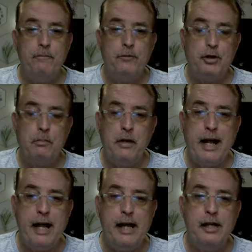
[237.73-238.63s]
Some
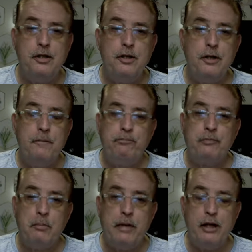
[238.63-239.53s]
age.
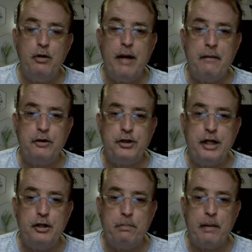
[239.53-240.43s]
They do have a
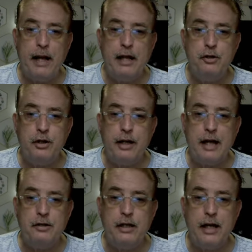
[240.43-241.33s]
senior plan you can
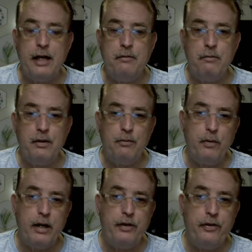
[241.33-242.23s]
actually get
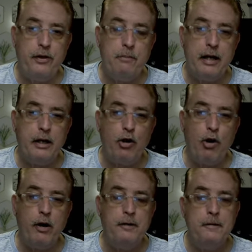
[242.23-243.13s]
with Medicard.